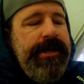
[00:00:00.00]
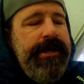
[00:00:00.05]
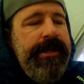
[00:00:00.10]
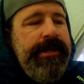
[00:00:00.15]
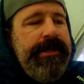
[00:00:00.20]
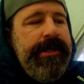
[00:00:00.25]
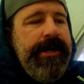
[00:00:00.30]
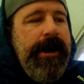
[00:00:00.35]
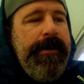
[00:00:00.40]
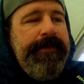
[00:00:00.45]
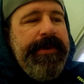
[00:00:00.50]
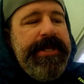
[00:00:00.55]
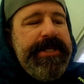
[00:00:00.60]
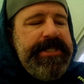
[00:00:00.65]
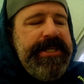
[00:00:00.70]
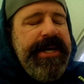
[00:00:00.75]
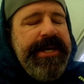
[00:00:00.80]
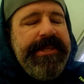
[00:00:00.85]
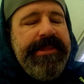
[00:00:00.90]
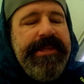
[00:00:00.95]
Companies
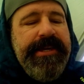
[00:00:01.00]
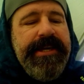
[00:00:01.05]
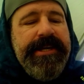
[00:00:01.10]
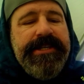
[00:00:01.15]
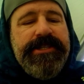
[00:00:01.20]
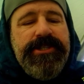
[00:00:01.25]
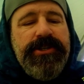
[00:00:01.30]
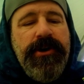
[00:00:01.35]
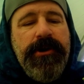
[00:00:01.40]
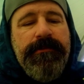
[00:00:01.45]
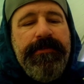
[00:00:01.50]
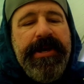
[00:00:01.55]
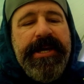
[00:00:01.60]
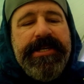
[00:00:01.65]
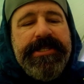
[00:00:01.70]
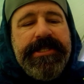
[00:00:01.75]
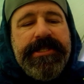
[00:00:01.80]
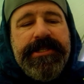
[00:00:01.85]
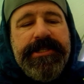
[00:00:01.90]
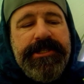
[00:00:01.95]
like this are
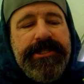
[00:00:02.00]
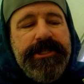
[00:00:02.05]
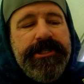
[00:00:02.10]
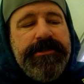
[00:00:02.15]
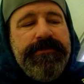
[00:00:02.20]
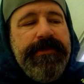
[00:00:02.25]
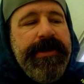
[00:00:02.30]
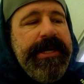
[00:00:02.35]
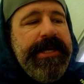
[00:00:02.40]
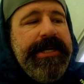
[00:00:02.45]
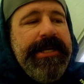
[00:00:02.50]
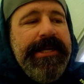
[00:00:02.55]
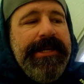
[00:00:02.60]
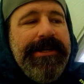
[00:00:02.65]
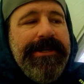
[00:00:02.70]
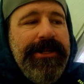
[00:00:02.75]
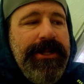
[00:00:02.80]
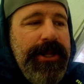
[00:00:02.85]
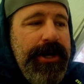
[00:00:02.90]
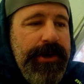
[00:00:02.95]
basically just making
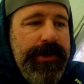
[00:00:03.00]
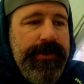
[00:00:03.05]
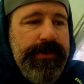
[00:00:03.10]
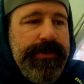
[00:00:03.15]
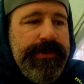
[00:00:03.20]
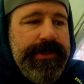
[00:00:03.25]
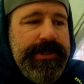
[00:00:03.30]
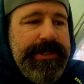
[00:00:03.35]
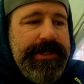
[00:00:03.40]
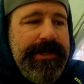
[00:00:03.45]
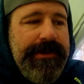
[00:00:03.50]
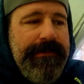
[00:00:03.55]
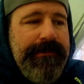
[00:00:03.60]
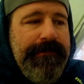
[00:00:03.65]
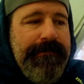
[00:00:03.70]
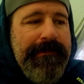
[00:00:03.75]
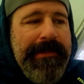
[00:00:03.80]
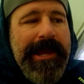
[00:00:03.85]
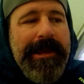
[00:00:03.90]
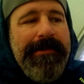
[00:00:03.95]
clones.
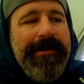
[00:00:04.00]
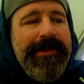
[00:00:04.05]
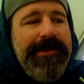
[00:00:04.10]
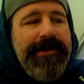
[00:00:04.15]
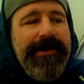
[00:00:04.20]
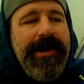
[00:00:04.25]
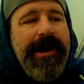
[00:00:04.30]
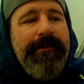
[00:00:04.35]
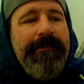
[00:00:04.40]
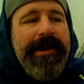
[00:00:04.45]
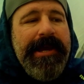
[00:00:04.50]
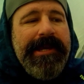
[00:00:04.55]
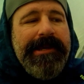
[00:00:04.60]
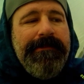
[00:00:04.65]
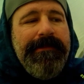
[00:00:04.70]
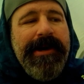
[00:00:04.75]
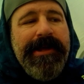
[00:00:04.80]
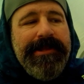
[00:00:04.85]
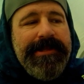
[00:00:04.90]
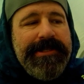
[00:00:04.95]
Maybe they're not making
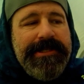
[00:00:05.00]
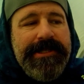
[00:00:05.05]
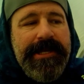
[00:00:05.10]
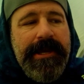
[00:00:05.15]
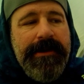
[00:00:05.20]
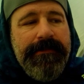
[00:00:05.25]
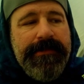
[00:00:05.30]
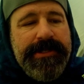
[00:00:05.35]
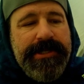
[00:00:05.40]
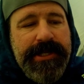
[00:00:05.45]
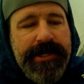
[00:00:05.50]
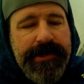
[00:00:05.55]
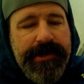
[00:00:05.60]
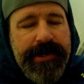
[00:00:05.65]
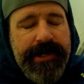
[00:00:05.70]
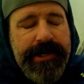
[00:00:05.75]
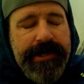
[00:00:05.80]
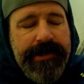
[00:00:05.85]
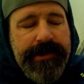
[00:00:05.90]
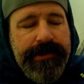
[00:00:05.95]
them out of the same
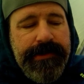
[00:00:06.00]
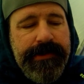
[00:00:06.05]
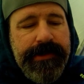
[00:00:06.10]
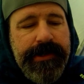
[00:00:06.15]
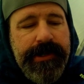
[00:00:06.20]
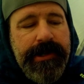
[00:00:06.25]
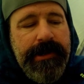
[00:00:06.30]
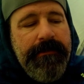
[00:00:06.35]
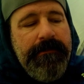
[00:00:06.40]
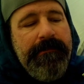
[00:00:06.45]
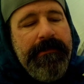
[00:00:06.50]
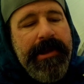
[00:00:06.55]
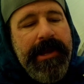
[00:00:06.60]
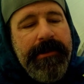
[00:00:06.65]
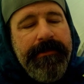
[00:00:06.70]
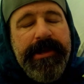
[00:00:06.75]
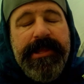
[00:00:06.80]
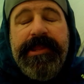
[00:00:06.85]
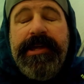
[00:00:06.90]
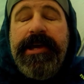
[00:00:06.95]
material.
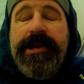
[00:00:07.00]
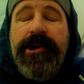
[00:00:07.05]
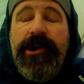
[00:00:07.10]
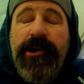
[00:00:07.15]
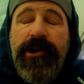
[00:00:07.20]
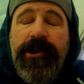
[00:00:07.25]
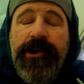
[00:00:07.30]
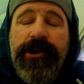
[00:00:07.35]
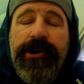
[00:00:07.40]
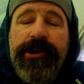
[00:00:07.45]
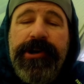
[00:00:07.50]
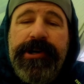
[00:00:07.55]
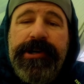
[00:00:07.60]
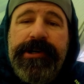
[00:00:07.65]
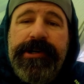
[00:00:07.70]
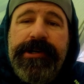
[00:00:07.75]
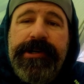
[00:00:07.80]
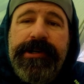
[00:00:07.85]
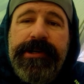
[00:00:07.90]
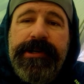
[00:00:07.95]
Maybe they are.
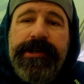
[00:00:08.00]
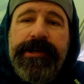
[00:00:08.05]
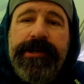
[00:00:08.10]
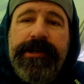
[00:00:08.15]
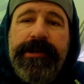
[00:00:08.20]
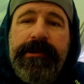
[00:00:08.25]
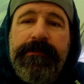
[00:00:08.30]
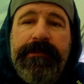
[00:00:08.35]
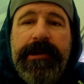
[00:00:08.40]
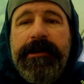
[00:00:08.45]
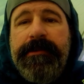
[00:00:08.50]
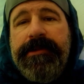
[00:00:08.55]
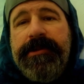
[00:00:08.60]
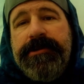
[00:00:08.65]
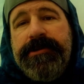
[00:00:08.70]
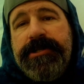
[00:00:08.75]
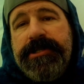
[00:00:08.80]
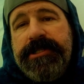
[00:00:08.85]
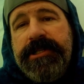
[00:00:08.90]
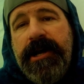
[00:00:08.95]
Maybe they're
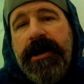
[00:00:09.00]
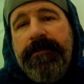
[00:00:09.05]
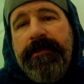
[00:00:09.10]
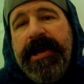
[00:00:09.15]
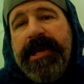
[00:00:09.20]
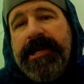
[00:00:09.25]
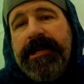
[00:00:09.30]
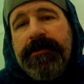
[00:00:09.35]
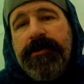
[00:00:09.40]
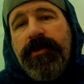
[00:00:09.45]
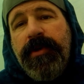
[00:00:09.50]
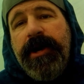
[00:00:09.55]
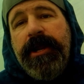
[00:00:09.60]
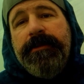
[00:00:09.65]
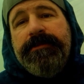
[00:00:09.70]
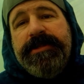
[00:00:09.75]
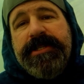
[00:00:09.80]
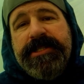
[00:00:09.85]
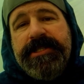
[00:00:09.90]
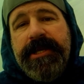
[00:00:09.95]
just not making quite
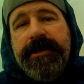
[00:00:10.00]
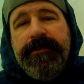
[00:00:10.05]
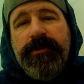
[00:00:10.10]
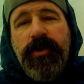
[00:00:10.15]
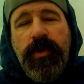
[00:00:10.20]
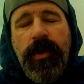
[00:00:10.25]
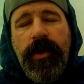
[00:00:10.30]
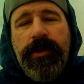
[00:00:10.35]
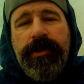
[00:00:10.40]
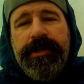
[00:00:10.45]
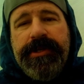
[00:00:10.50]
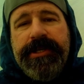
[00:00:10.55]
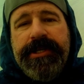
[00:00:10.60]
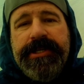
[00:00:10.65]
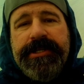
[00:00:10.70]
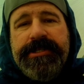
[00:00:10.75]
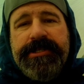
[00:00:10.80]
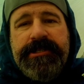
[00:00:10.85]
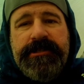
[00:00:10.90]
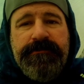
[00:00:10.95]
up to the same quality
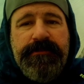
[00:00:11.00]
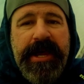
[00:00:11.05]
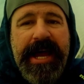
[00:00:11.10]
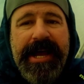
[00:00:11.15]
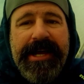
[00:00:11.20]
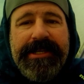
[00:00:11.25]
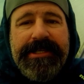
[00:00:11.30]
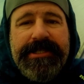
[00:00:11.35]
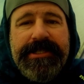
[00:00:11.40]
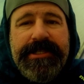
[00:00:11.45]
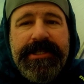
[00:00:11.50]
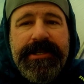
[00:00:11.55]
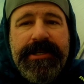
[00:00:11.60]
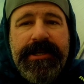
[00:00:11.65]
specs.